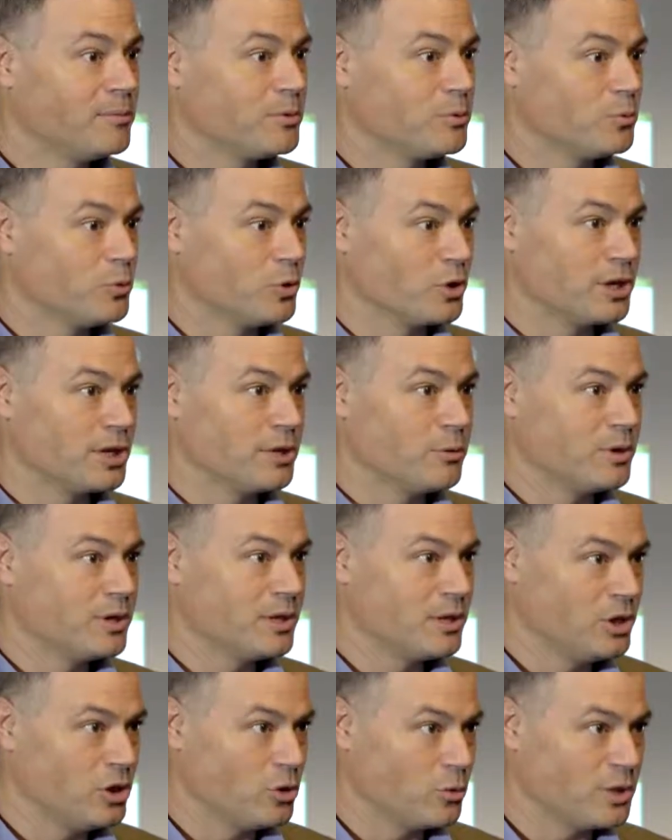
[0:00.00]
working
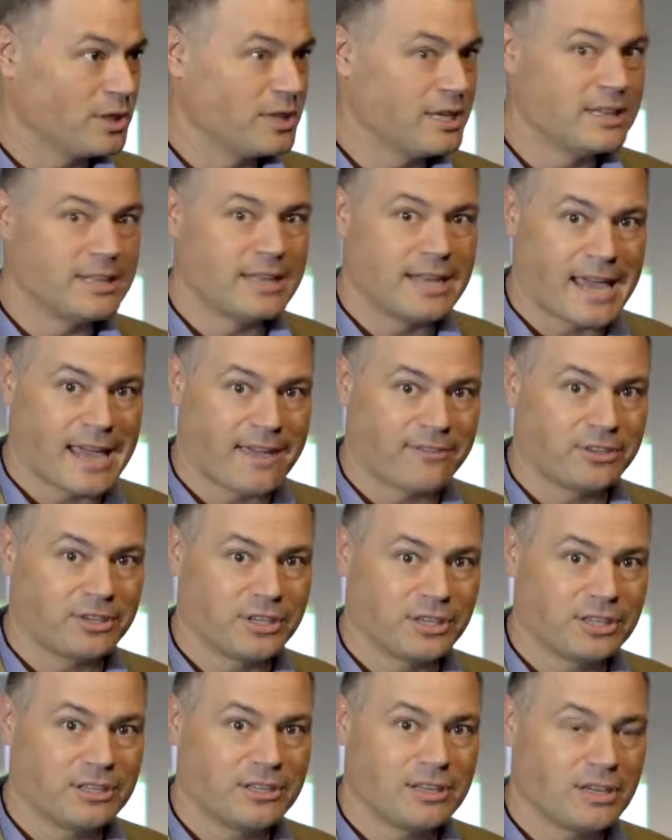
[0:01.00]
within the
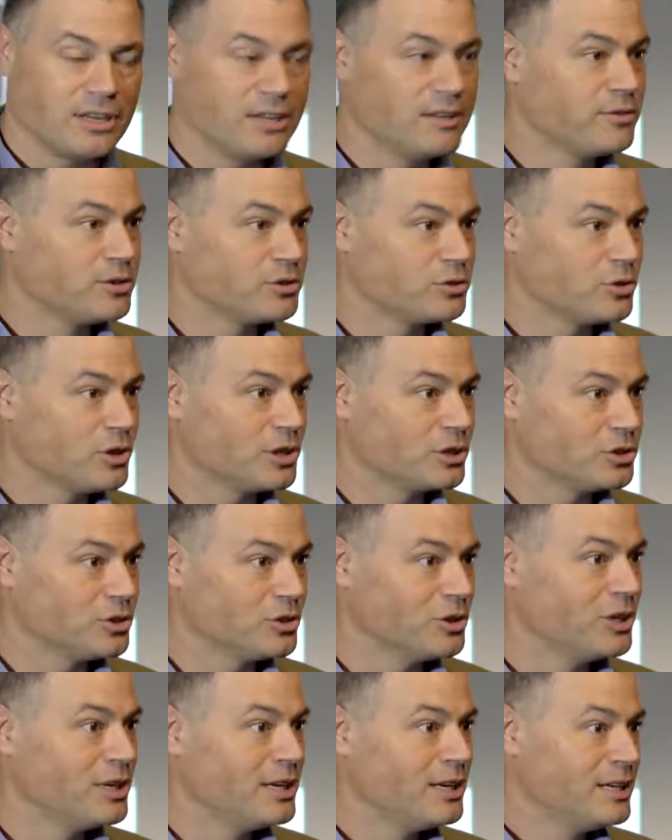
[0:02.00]
NAFTA
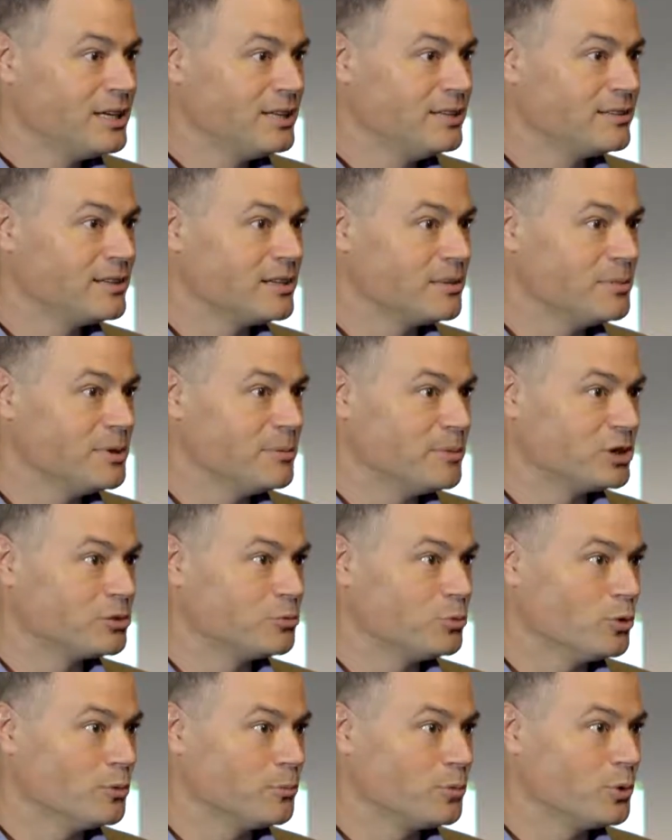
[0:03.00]
infrastructure is going to be much
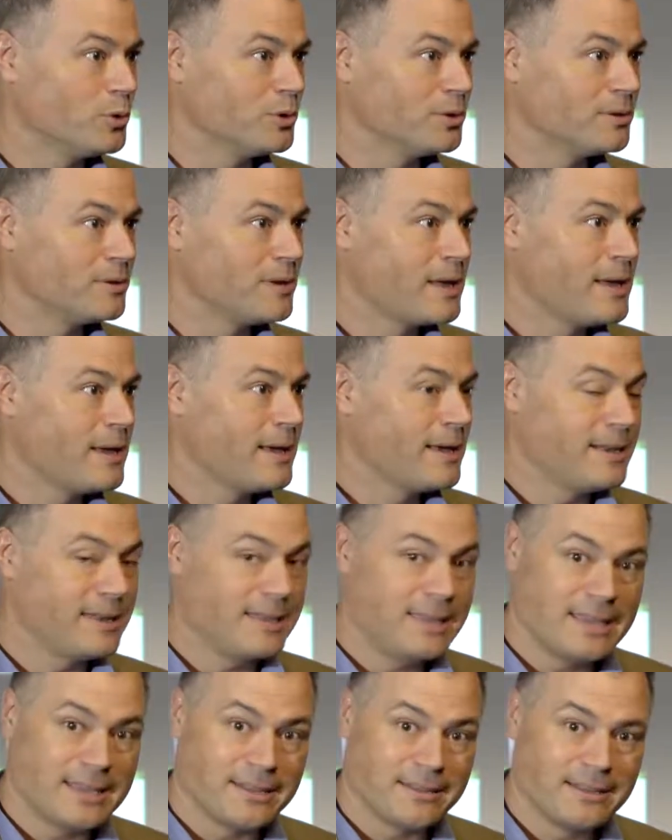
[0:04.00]
more important. And
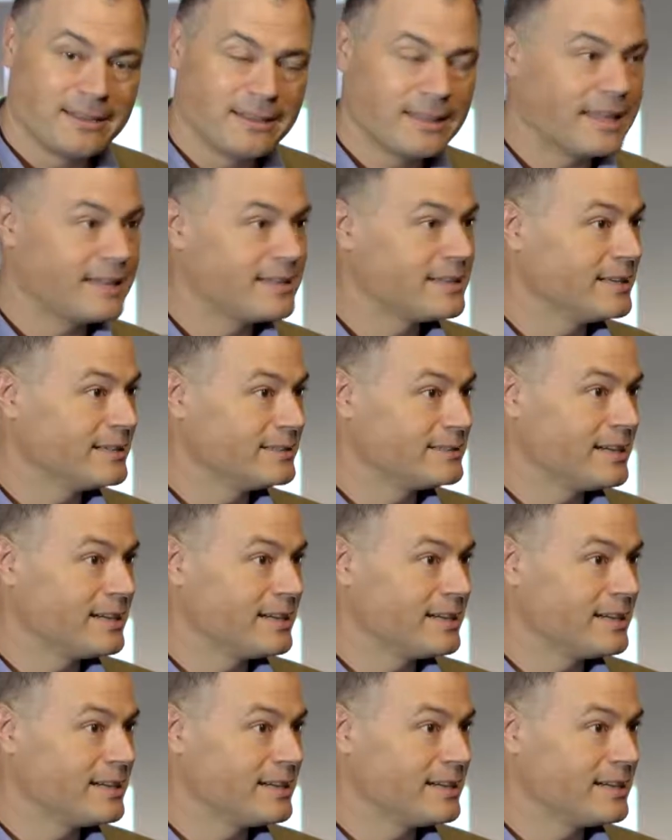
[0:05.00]
again, that takes